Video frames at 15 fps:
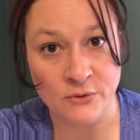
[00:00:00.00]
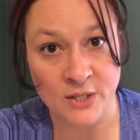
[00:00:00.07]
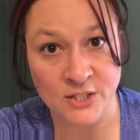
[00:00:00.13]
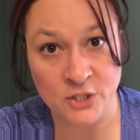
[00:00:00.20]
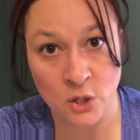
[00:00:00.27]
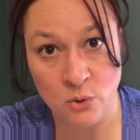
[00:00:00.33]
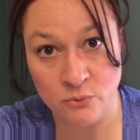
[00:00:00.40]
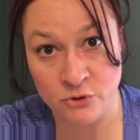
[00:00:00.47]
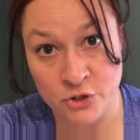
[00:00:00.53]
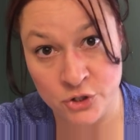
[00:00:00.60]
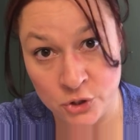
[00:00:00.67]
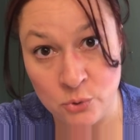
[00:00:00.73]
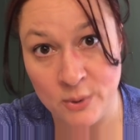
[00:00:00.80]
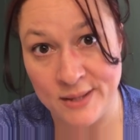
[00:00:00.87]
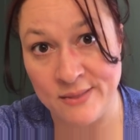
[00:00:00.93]
They don't
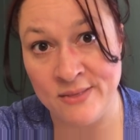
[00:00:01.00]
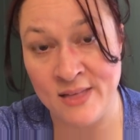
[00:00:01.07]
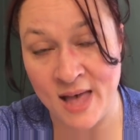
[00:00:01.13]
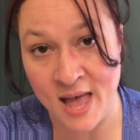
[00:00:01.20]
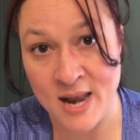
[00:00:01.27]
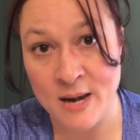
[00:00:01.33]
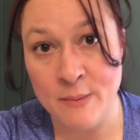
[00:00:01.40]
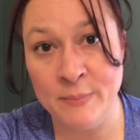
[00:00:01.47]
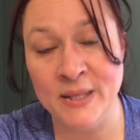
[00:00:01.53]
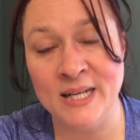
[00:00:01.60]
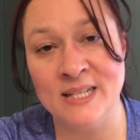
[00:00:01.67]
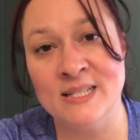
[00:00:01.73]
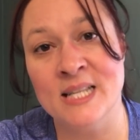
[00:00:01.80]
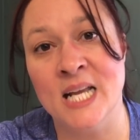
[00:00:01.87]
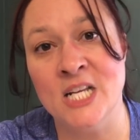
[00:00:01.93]
do it then
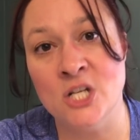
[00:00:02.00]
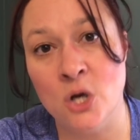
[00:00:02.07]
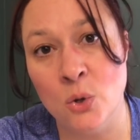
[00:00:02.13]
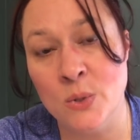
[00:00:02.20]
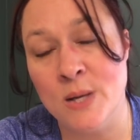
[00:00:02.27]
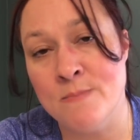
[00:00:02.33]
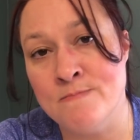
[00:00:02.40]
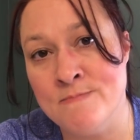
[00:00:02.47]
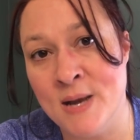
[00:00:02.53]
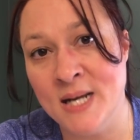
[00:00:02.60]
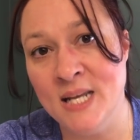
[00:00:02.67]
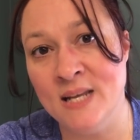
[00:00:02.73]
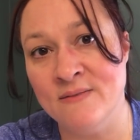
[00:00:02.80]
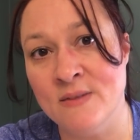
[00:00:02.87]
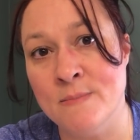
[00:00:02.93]
because they know that
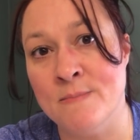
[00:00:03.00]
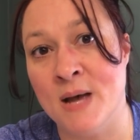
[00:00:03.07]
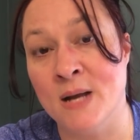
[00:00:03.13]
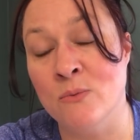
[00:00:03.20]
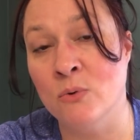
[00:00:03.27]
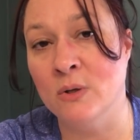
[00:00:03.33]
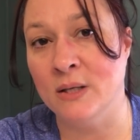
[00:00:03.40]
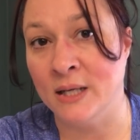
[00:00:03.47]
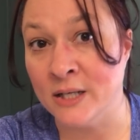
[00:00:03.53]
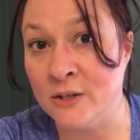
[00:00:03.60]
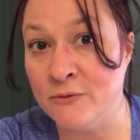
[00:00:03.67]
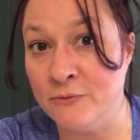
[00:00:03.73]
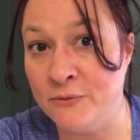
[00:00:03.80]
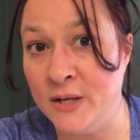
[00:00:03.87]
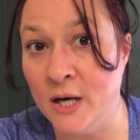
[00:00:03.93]
many of the men will
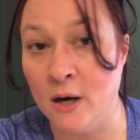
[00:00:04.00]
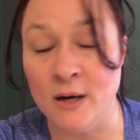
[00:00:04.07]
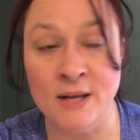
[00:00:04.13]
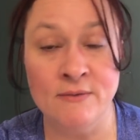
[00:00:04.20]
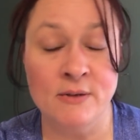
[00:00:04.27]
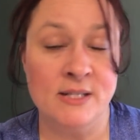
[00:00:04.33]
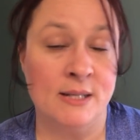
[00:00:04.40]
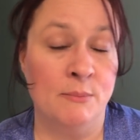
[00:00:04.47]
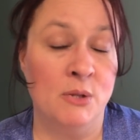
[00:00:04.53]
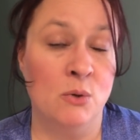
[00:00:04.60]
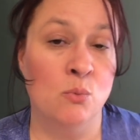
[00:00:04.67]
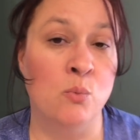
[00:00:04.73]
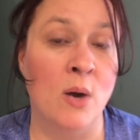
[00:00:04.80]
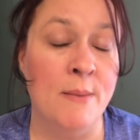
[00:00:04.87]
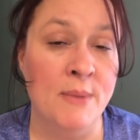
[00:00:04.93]
interfere. Even some of
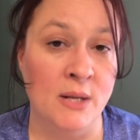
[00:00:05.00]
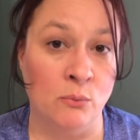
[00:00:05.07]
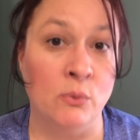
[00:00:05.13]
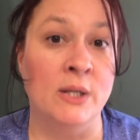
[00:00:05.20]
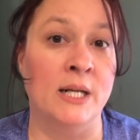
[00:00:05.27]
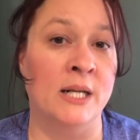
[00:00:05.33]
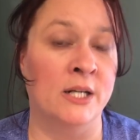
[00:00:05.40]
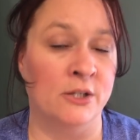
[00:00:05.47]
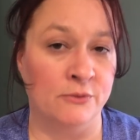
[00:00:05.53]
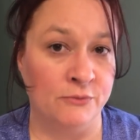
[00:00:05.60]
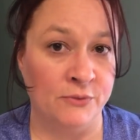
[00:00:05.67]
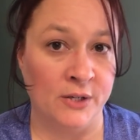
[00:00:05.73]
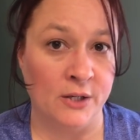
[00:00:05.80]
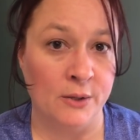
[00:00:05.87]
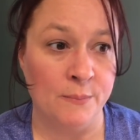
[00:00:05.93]
the women would
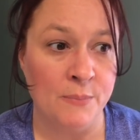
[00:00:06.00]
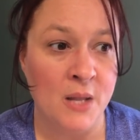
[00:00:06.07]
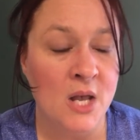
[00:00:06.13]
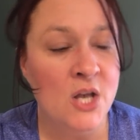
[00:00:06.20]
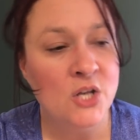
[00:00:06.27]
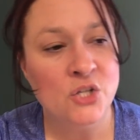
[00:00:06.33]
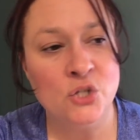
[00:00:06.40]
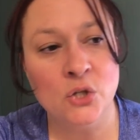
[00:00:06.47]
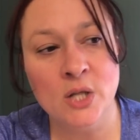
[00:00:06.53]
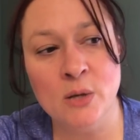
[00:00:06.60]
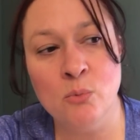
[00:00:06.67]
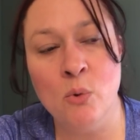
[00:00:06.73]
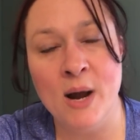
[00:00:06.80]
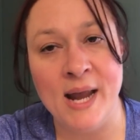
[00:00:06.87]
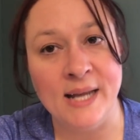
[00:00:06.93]
interfere. So they
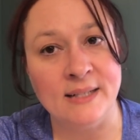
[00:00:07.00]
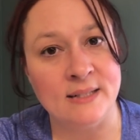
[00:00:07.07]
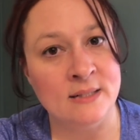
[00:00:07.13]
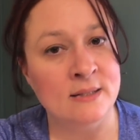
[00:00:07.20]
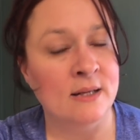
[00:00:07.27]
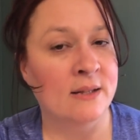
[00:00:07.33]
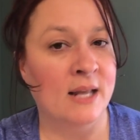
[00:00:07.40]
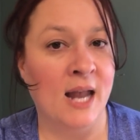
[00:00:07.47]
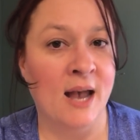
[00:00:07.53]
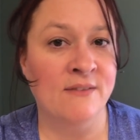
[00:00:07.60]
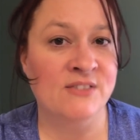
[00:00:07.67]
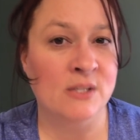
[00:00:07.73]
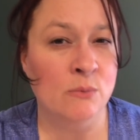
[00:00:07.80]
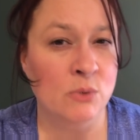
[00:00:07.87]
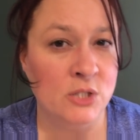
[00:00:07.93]
wait until they
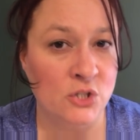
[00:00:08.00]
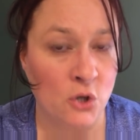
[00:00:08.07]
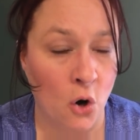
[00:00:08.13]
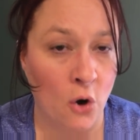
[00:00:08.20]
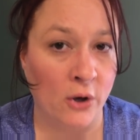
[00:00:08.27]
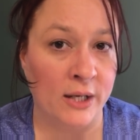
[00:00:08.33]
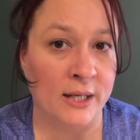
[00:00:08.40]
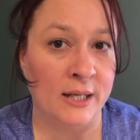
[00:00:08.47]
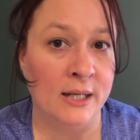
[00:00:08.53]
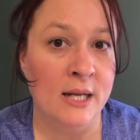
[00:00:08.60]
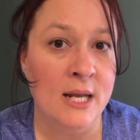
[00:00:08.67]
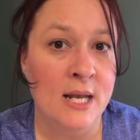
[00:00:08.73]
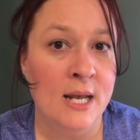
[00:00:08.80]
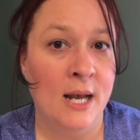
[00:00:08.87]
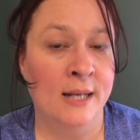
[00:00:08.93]
have someone targeted
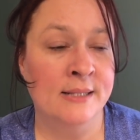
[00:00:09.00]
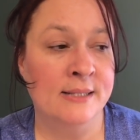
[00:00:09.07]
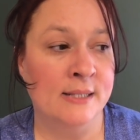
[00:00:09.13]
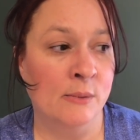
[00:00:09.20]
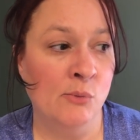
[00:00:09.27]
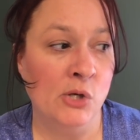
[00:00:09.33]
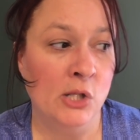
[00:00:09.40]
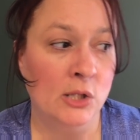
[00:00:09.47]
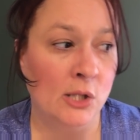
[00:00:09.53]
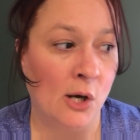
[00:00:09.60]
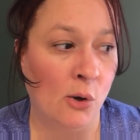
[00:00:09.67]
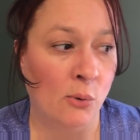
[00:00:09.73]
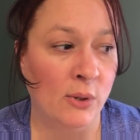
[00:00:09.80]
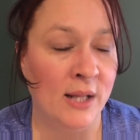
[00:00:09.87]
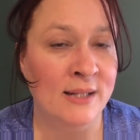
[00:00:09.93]
and someone
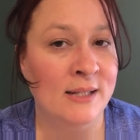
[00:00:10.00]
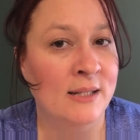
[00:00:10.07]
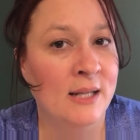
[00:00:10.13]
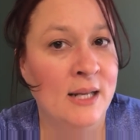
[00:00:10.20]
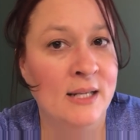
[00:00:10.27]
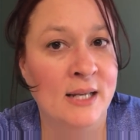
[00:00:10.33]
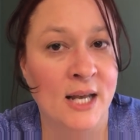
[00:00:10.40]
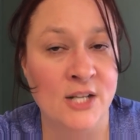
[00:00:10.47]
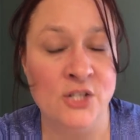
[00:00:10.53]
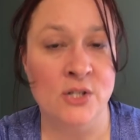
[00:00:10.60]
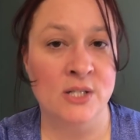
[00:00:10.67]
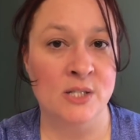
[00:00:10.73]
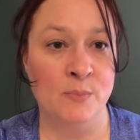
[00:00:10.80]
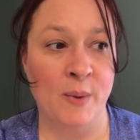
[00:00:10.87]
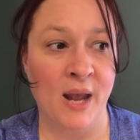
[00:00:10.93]
alone, and then they engage
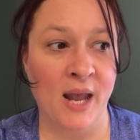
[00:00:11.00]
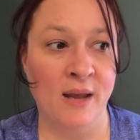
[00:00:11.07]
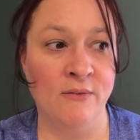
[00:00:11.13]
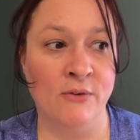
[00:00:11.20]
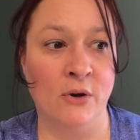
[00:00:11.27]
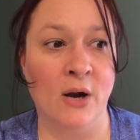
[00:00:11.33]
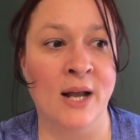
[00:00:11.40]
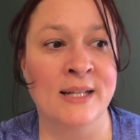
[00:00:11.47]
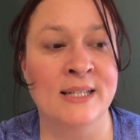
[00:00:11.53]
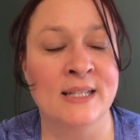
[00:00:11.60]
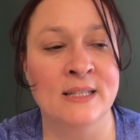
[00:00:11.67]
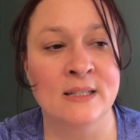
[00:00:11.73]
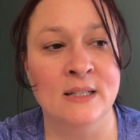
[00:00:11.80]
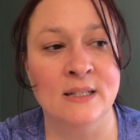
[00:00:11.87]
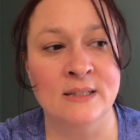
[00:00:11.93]
in this behavior. And
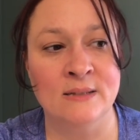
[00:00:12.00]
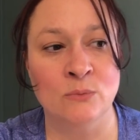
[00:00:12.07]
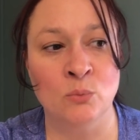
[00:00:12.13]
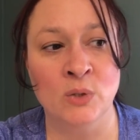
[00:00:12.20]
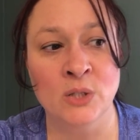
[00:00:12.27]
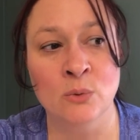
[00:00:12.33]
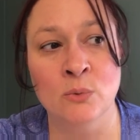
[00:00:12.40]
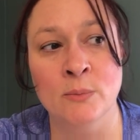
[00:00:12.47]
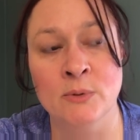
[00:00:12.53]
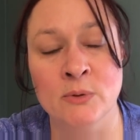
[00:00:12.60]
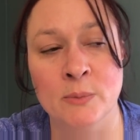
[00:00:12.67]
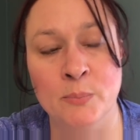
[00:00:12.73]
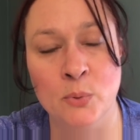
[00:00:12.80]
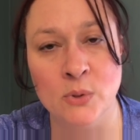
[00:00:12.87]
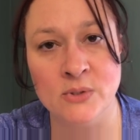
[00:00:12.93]
then when the woman
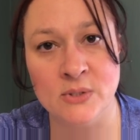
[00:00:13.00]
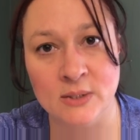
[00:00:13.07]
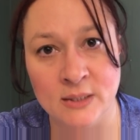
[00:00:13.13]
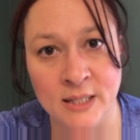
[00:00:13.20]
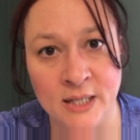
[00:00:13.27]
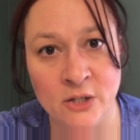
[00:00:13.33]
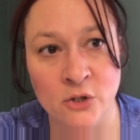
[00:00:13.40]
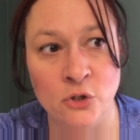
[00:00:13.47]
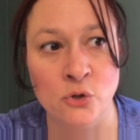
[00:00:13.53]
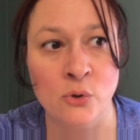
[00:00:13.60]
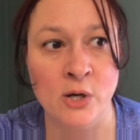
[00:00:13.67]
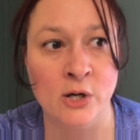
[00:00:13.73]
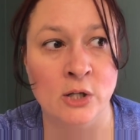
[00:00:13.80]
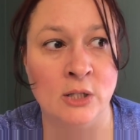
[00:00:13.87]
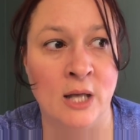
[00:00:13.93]
reports it later, you
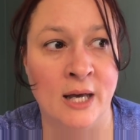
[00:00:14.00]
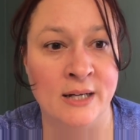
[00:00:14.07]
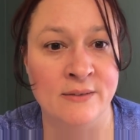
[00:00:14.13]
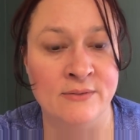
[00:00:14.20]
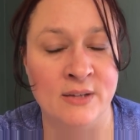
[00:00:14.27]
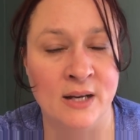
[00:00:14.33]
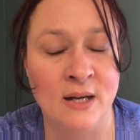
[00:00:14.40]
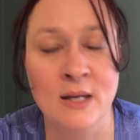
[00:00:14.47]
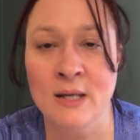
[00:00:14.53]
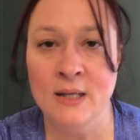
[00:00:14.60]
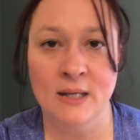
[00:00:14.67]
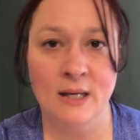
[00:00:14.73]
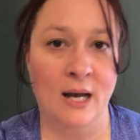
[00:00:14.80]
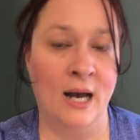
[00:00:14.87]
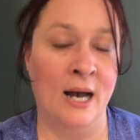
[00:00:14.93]
hear a lot of the,
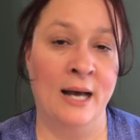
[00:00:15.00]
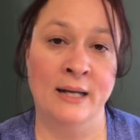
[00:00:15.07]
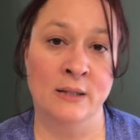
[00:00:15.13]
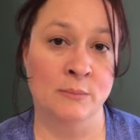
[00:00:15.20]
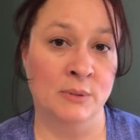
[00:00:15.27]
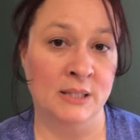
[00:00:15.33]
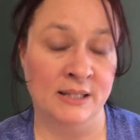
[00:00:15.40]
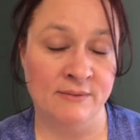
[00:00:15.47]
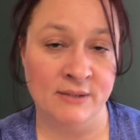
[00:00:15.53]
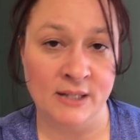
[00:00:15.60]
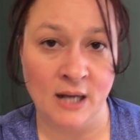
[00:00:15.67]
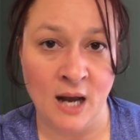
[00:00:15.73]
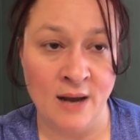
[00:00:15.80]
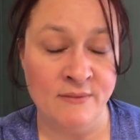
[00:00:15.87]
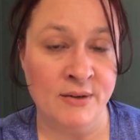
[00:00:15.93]
I don't believe
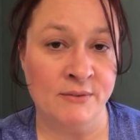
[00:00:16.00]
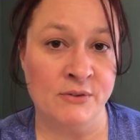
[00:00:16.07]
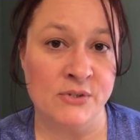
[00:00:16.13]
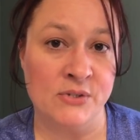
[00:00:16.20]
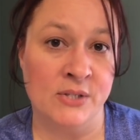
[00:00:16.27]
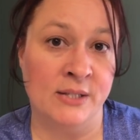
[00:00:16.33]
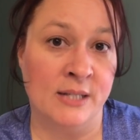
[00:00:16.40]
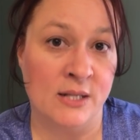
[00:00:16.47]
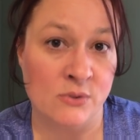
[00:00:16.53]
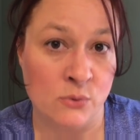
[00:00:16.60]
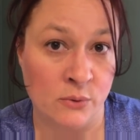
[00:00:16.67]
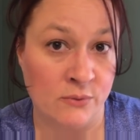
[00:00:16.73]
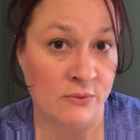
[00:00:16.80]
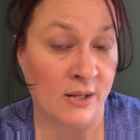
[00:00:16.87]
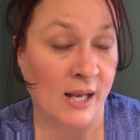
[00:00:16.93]
it. I've never seen that
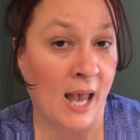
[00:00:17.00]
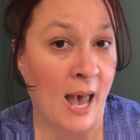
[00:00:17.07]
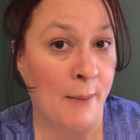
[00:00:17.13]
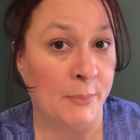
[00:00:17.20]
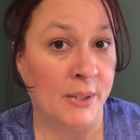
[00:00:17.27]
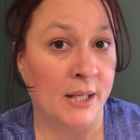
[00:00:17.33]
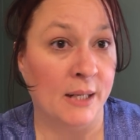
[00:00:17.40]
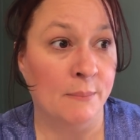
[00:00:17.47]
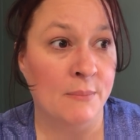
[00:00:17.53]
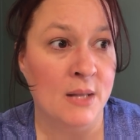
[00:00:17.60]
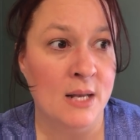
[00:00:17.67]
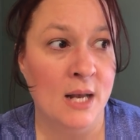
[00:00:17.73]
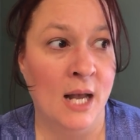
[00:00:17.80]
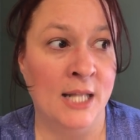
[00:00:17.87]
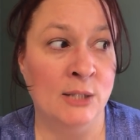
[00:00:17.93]
sort of thing happening.
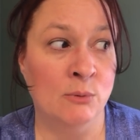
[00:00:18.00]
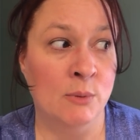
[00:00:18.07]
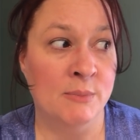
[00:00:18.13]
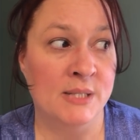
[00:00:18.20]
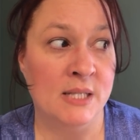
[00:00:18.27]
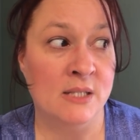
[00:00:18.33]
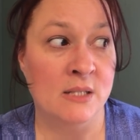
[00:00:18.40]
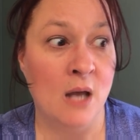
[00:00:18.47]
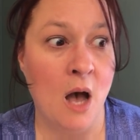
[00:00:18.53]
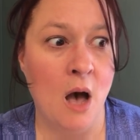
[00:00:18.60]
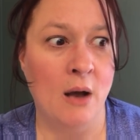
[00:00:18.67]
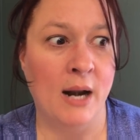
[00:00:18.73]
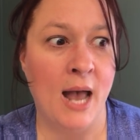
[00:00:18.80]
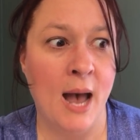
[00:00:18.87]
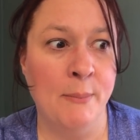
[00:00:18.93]
And the woman says,
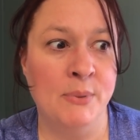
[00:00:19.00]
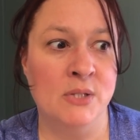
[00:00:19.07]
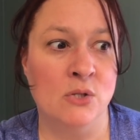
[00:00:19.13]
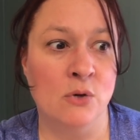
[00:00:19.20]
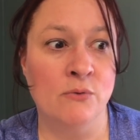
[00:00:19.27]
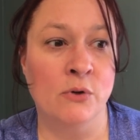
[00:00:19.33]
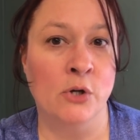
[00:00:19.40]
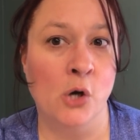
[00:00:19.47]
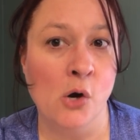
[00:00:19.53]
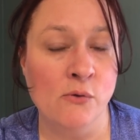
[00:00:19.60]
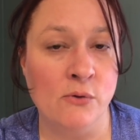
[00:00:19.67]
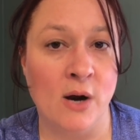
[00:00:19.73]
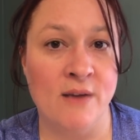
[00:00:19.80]
No, it happens over and over.